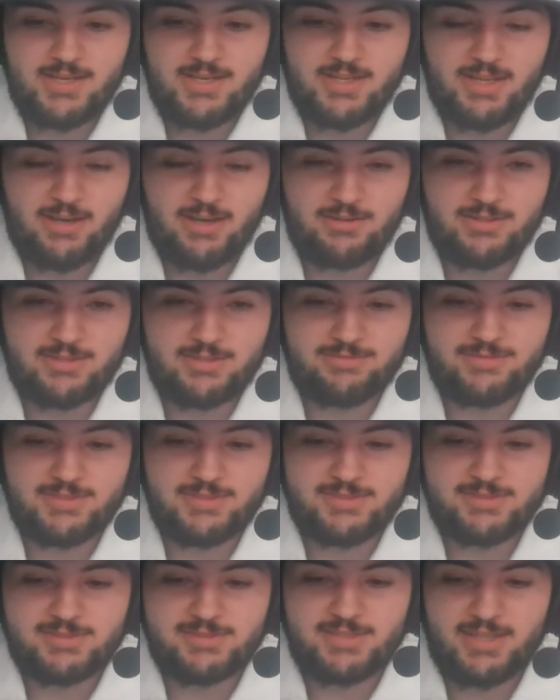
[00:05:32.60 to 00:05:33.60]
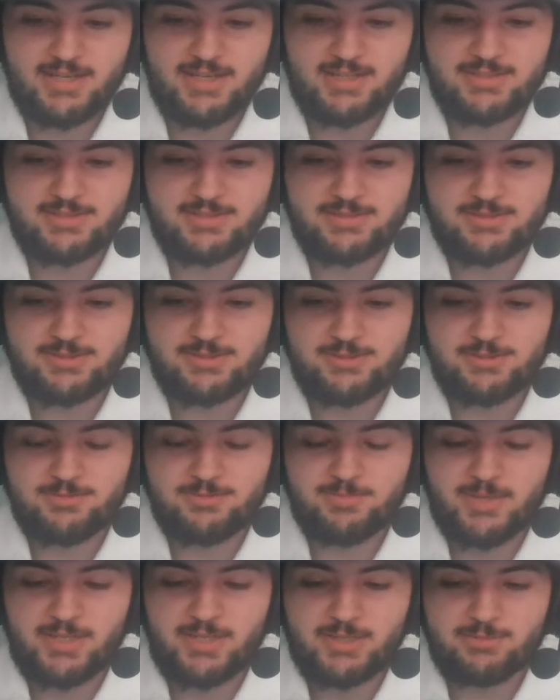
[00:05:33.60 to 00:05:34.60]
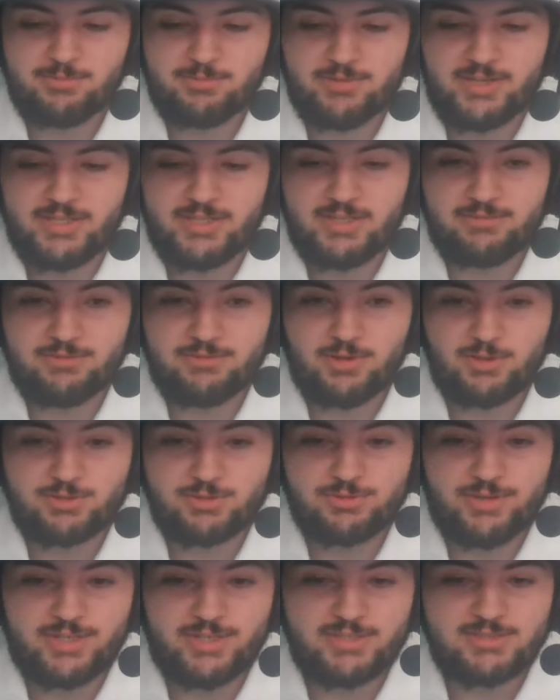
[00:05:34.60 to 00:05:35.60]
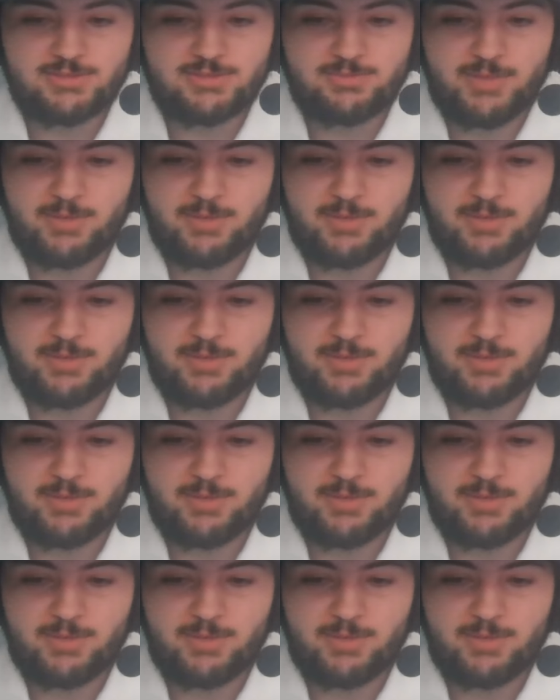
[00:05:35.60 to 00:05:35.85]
Now, if it's not make a break day for all trainers,